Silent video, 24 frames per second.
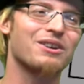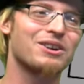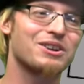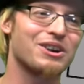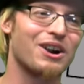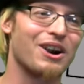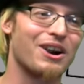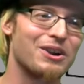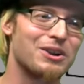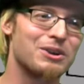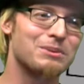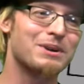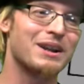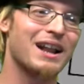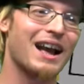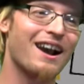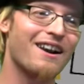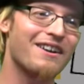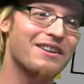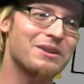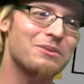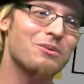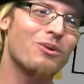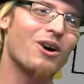Ricardo, but
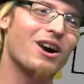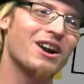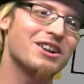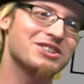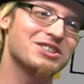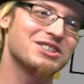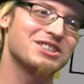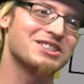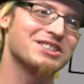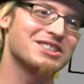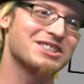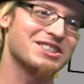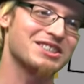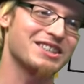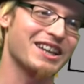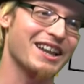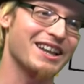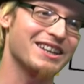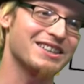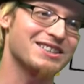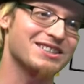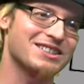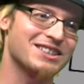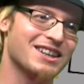how did Washington
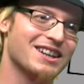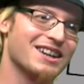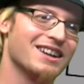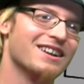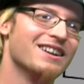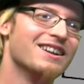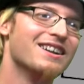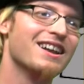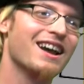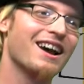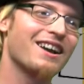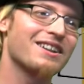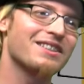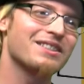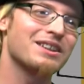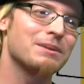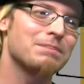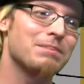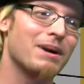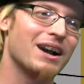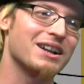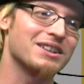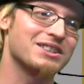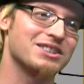State's, uh, how did their
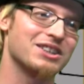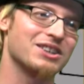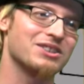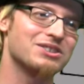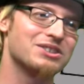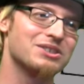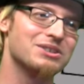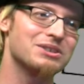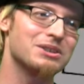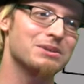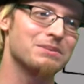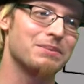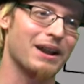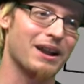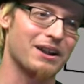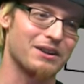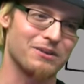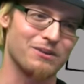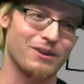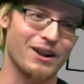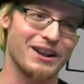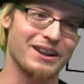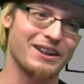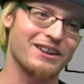pot sales do compared
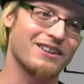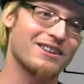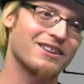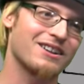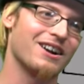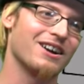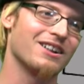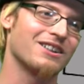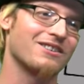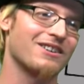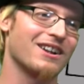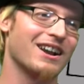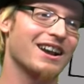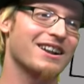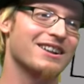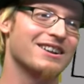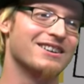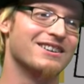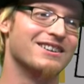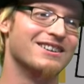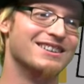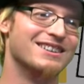to right here in Colorado?